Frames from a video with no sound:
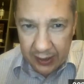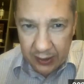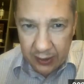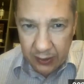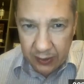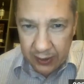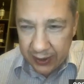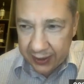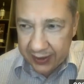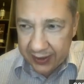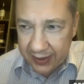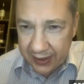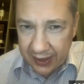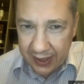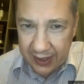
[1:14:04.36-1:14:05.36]
other
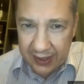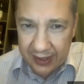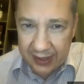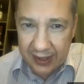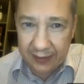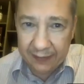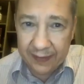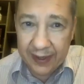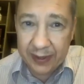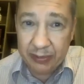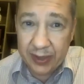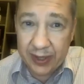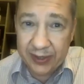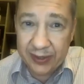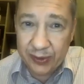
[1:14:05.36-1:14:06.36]
colleagues. And I'm
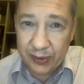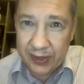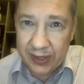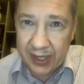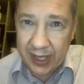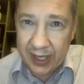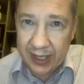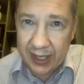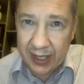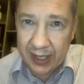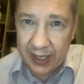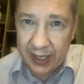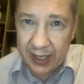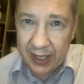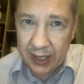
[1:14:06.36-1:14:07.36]
very pleased to say
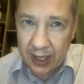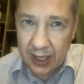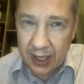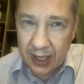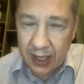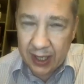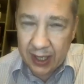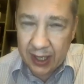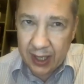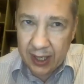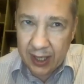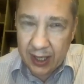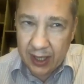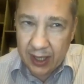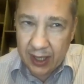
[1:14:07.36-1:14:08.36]
that
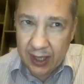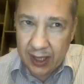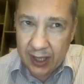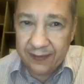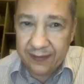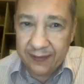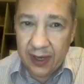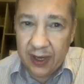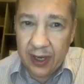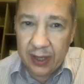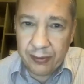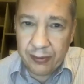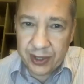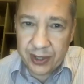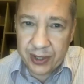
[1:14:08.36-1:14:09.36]
it's
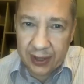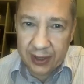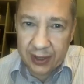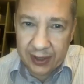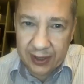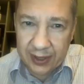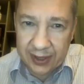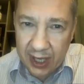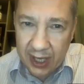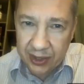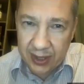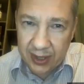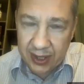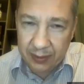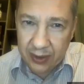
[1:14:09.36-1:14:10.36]
very enriching
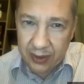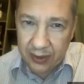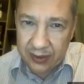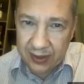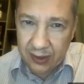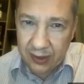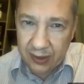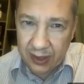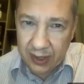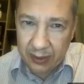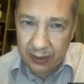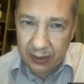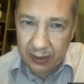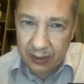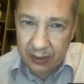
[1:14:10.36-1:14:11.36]
discussion, yeah, because
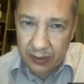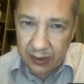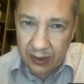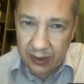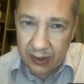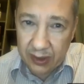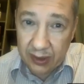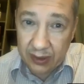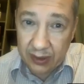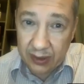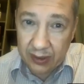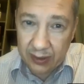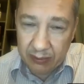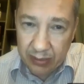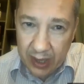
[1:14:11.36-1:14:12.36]
it's not only about
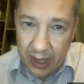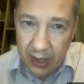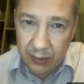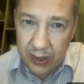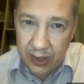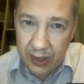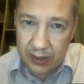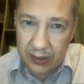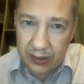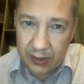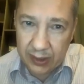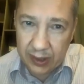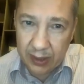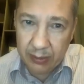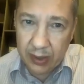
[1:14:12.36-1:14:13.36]

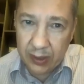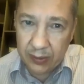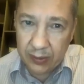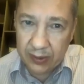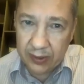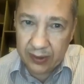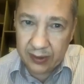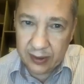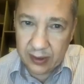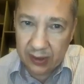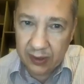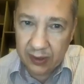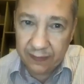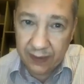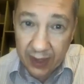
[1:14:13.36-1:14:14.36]
power, about
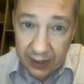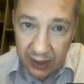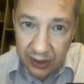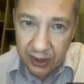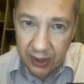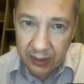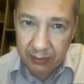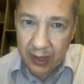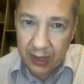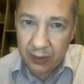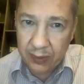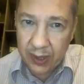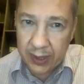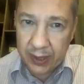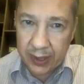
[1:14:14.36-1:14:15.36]
financial
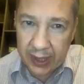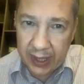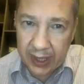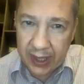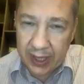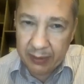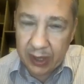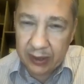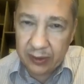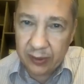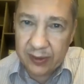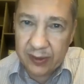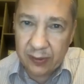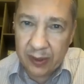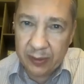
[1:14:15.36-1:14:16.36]
power, but
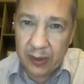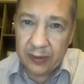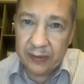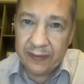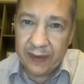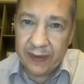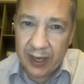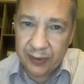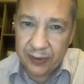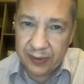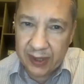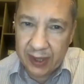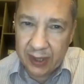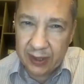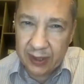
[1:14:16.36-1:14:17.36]
also about values.
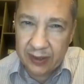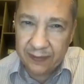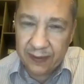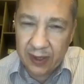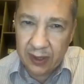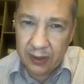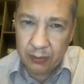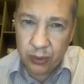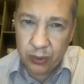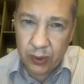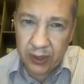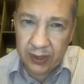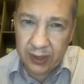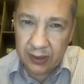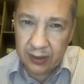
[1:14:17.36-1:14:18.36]
And it's very
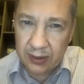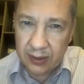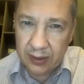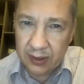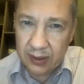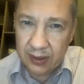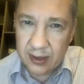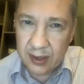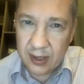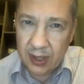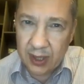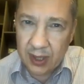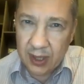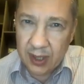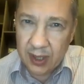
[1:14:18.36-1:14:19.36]
important
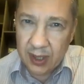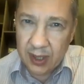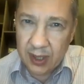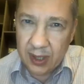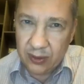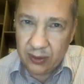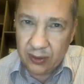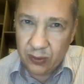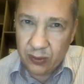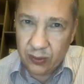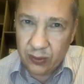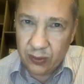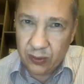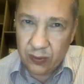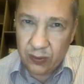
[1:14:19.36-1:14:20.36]

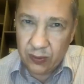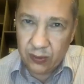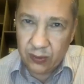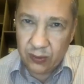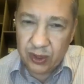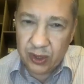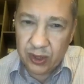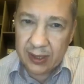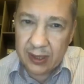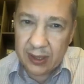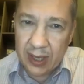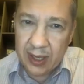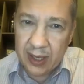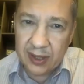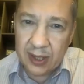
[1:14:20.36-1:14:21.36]
to strike
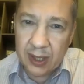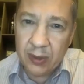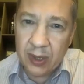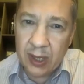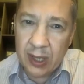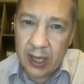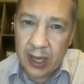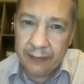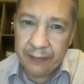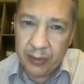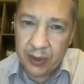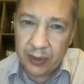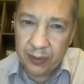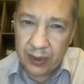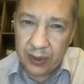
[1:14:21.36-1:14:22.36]
this balance in our
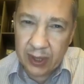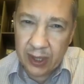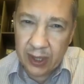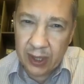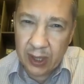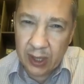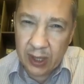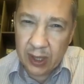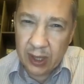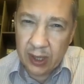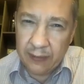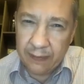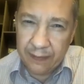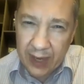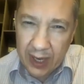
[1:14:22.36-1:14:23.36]
life between the
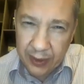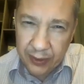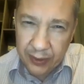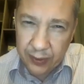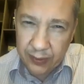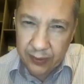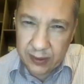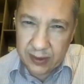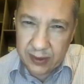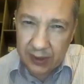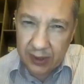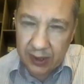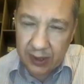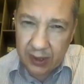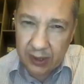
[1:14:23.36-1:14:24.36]

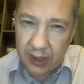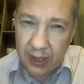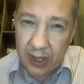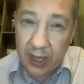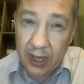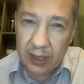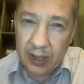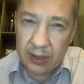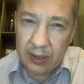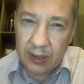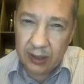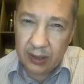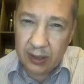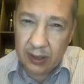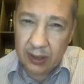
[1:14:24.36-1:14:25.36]
values
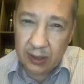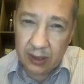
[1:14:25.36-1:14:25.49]
and